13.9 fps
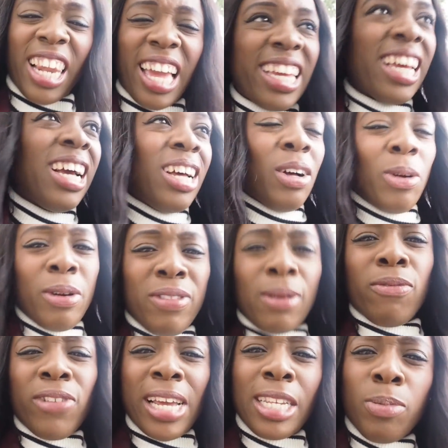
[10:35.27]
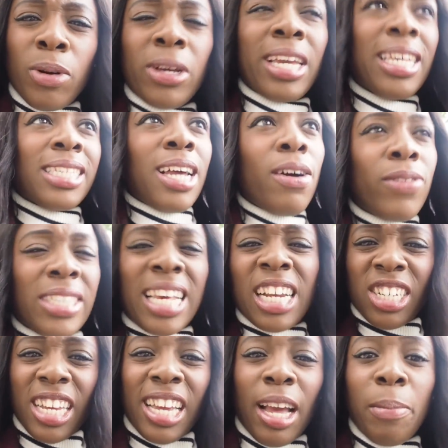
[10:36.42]
Like all of the inflatable looking stuff is
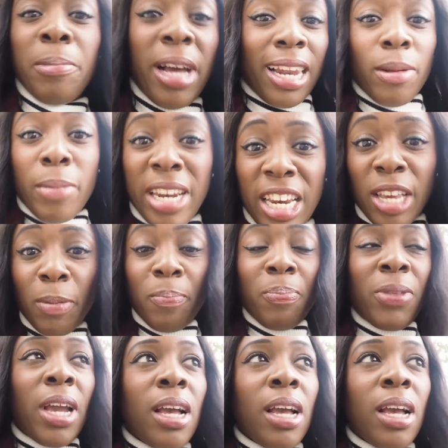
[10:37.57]
actually um, aluminium.